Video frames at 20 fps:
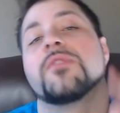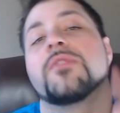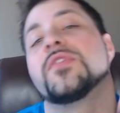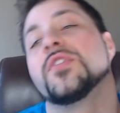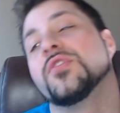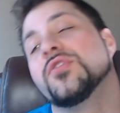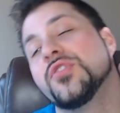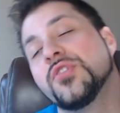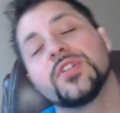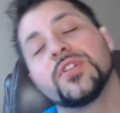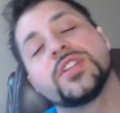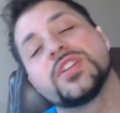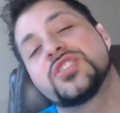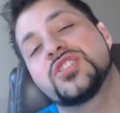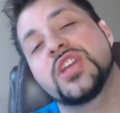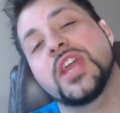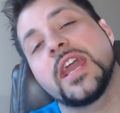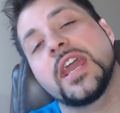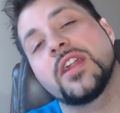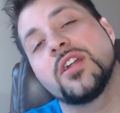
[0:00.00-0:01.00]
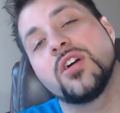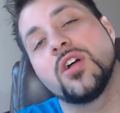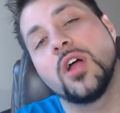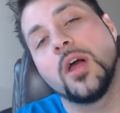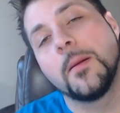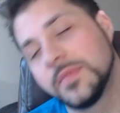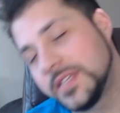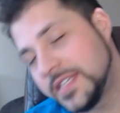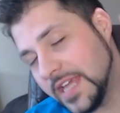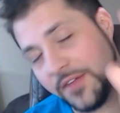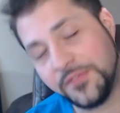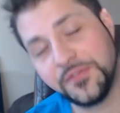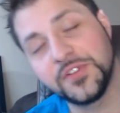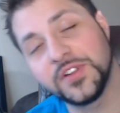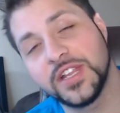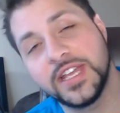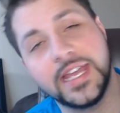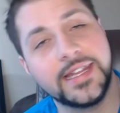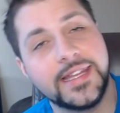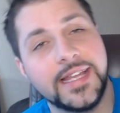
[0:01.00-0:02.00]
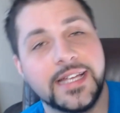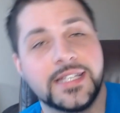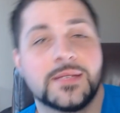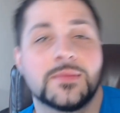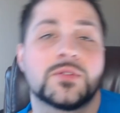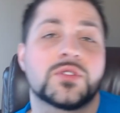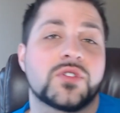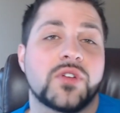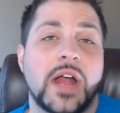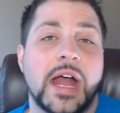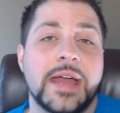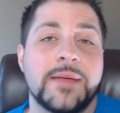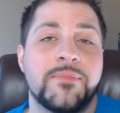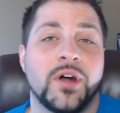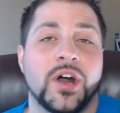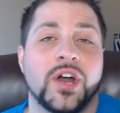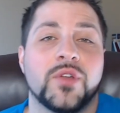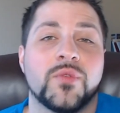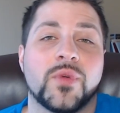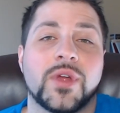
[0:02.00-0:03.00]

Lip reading: If you're new to the channel, definitely hit that subscribe button.